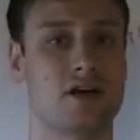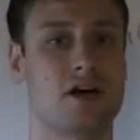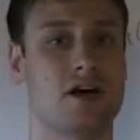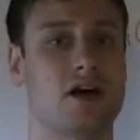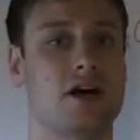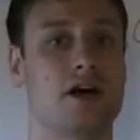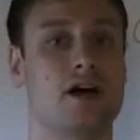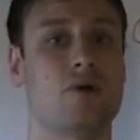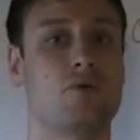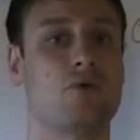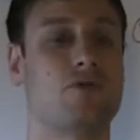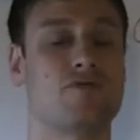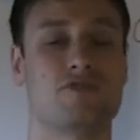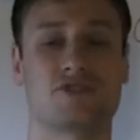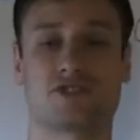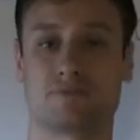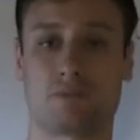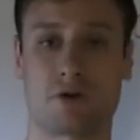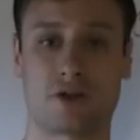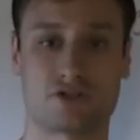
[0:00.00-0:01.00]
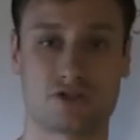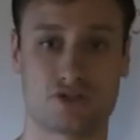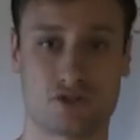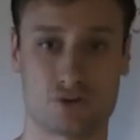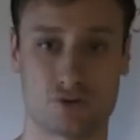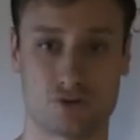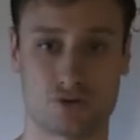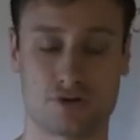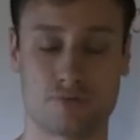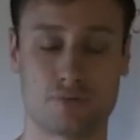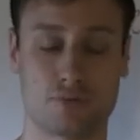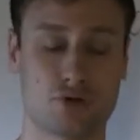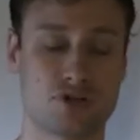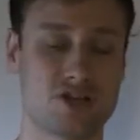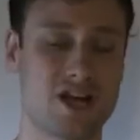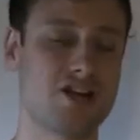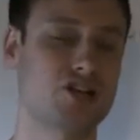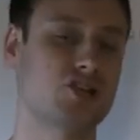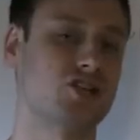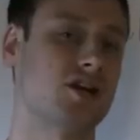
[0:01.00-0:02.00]
with respect to certain
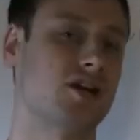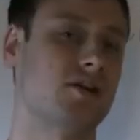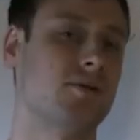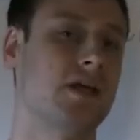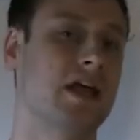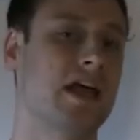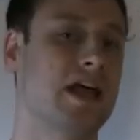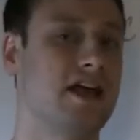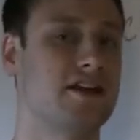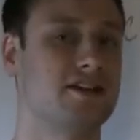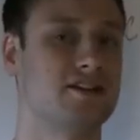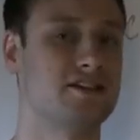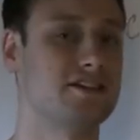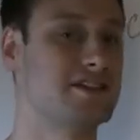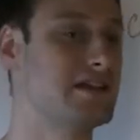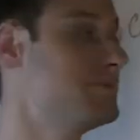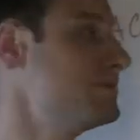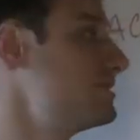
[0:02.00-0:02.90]
potential. At the same